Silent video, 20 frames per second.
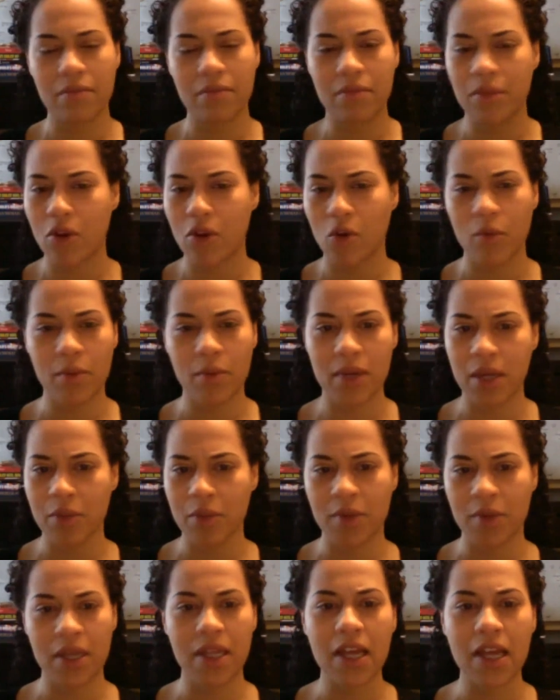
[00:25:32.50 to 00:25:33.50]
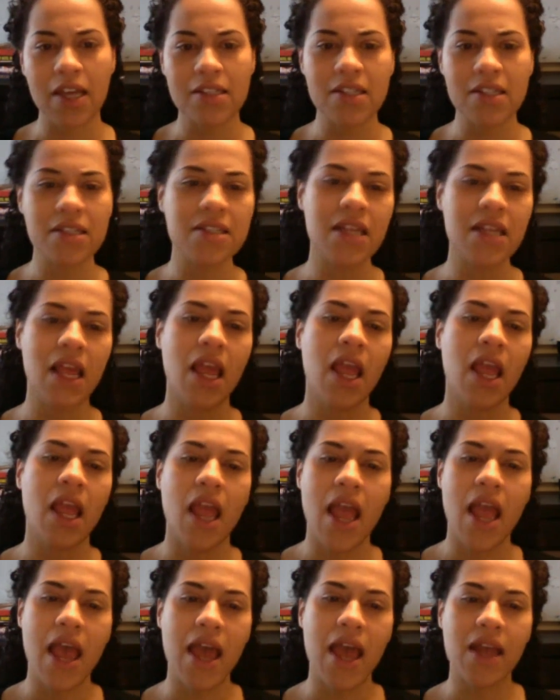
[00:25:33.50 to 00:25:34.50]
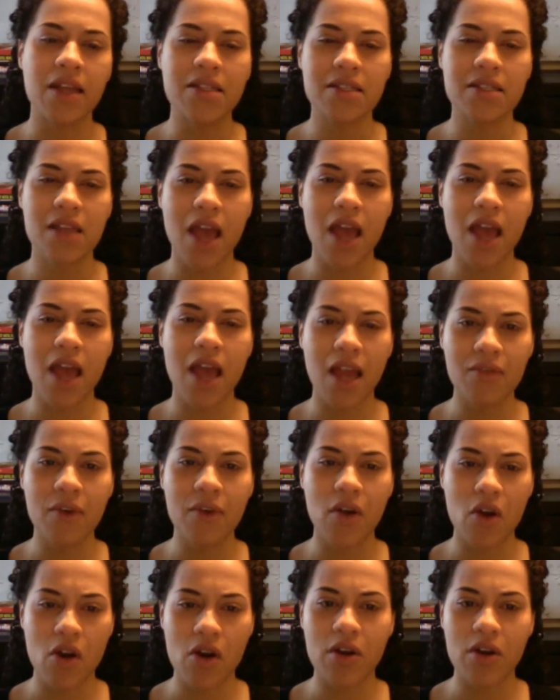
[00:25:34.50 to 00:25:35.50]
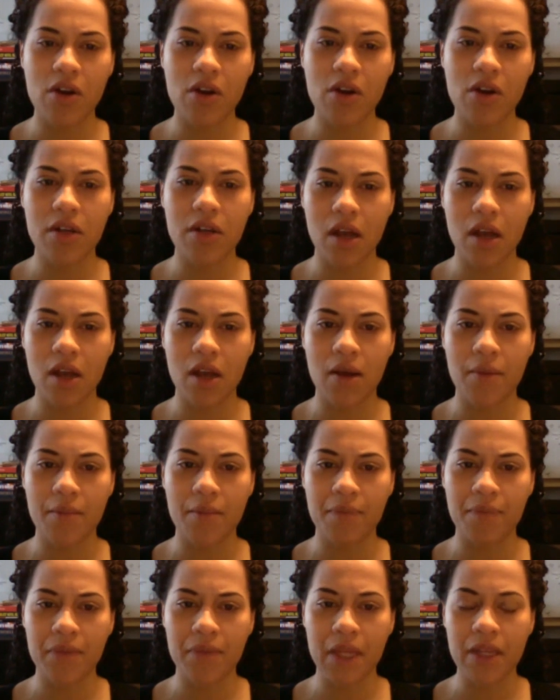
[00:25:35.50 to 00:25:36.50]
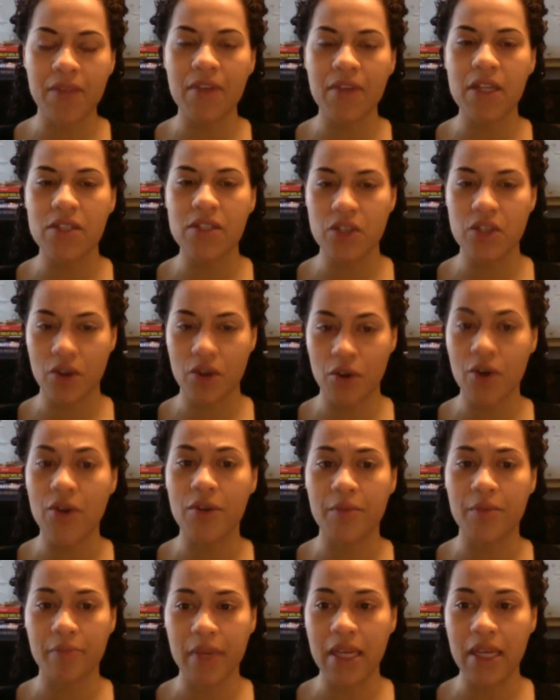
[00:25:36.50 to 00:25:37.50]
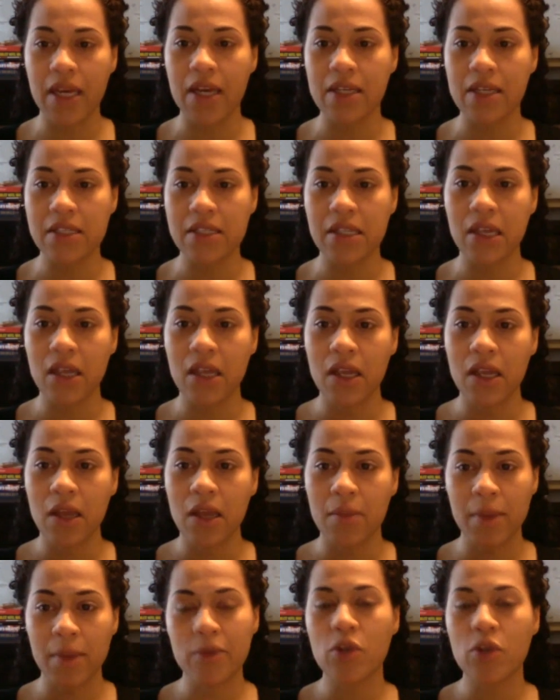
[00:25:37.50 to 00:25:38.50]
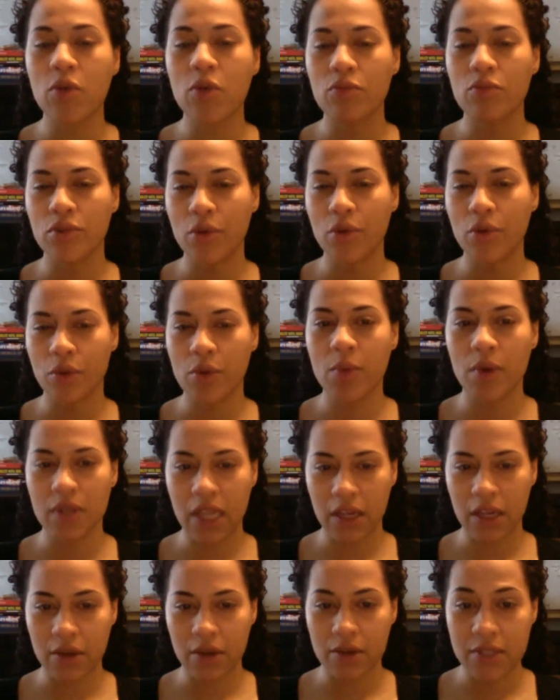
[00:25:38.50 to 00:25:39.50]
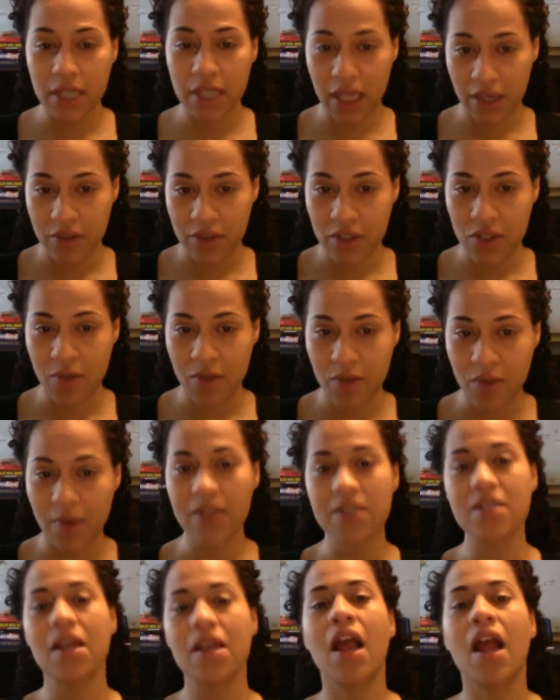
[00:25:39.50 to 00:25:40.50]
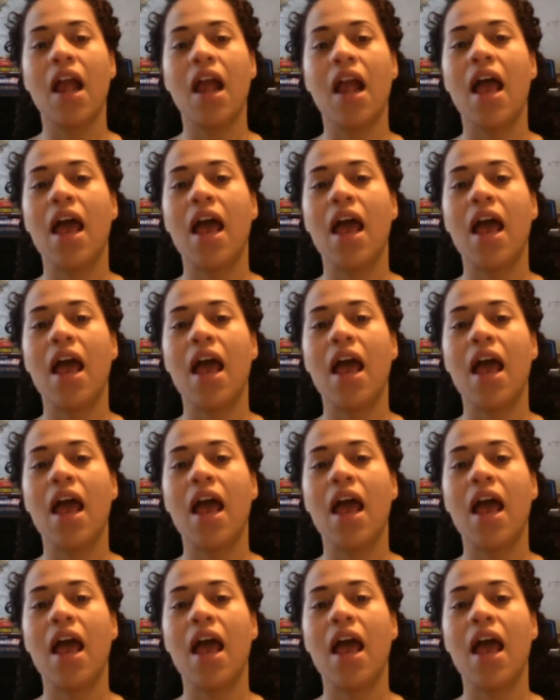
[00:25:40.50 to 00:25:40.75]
nobody realizes. And it's kind of a hard living to earn because people don't know the work that goes into it.